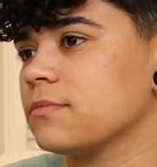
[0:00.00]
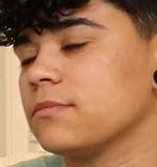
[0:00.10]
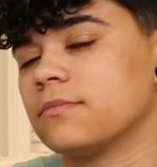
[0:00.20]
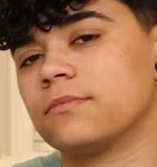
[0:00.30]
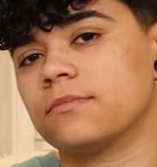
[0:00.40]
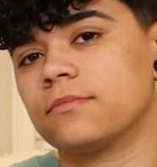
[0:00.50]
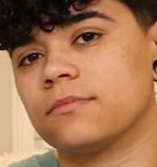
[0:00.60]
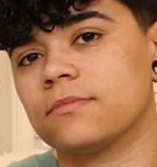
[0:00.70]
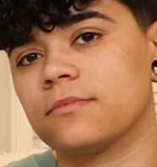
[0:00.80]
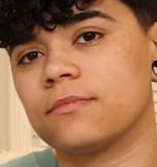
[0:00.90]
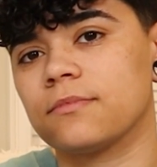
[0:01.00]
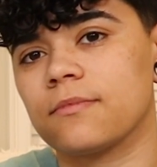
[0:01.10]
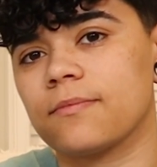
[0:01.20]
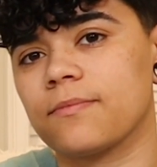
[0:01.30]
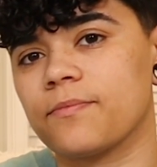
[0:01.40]

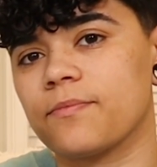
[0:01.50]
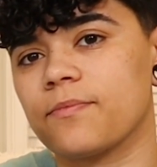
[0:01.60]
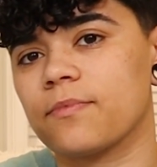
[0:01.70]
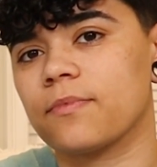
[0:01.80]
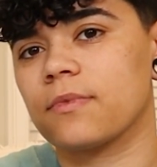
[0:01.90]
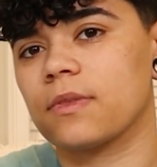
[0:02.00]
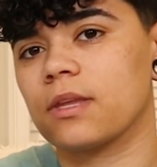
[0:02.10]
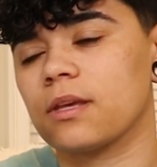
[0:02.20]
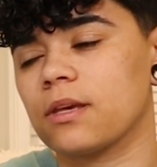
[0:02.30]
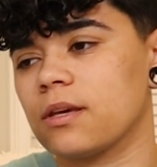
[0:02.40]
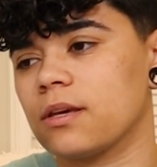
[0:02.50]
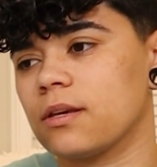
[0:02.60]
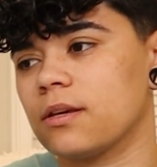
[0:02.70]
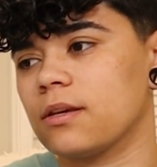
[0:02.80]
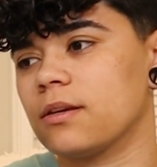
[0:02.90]

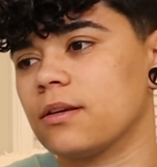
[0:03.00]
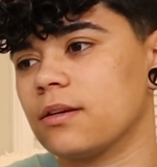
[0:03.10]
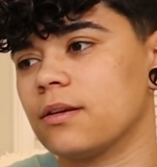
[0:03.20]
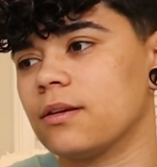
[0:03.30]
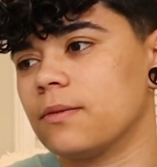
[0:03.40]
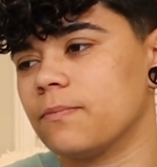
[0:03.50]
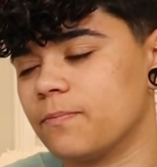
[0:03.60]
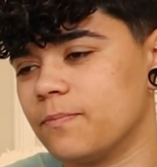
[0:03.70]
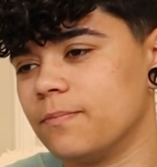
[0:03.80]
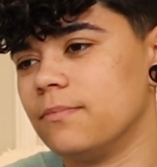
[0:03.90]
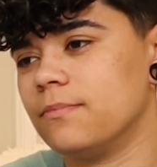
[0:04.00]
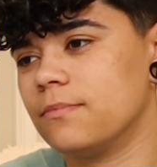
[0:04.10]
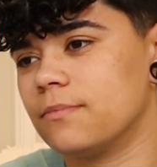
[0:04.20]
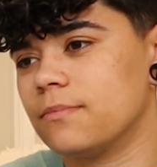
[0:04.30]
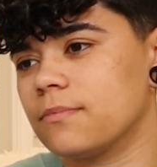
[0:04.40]

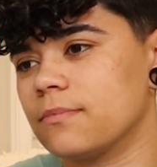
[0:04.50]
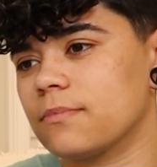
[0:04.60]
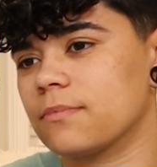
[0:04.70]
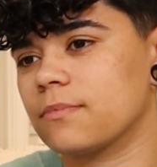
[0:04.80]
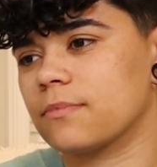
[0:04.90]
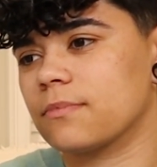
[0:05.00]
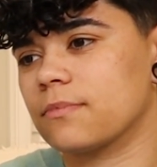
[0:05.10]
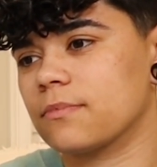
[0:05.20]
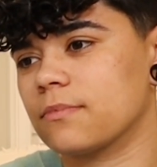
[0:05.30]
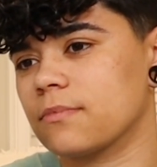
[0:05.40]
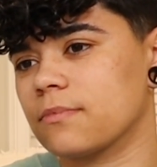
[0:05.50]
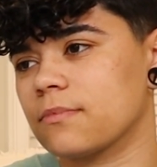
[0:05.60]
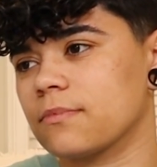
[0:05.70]
(silent)